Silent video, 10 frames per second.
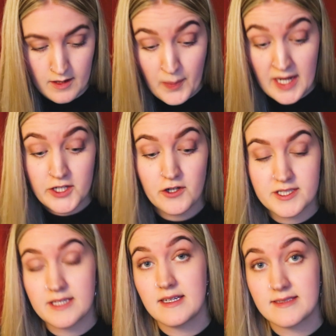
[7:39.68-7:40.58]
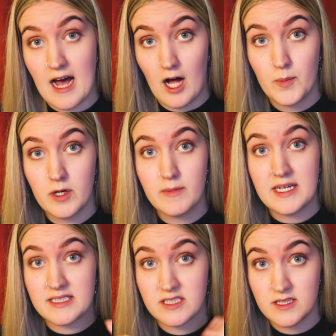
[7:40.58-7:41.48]
The pictures in this album
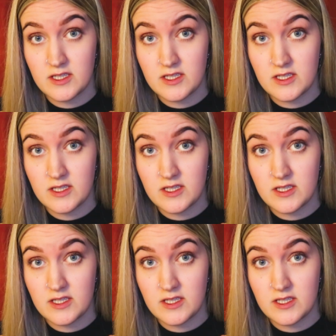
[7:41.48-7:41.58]
is